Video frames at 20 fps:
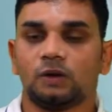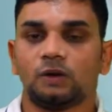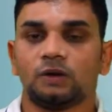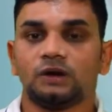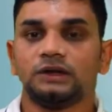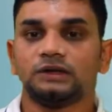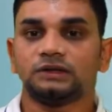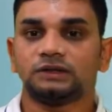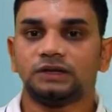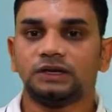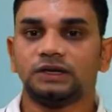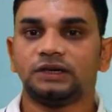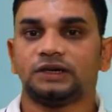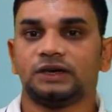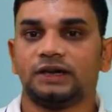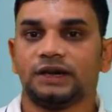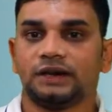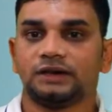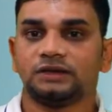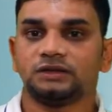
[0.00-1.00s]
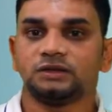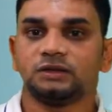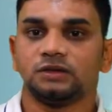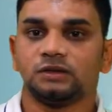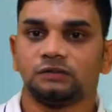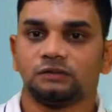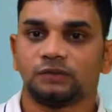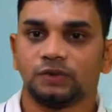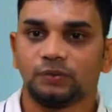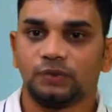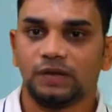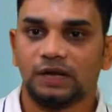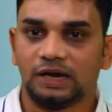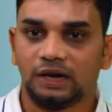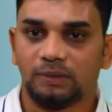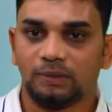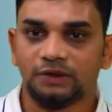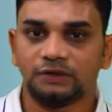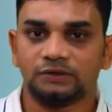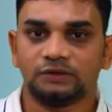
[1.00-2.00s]
only 3 triads from the
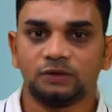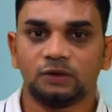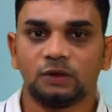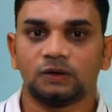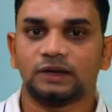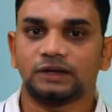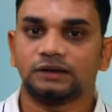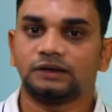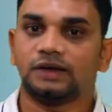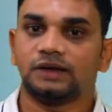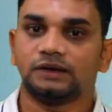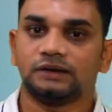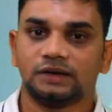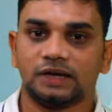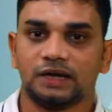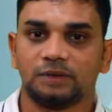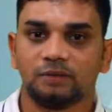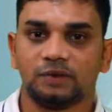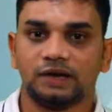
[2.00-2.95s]
elements known at that time.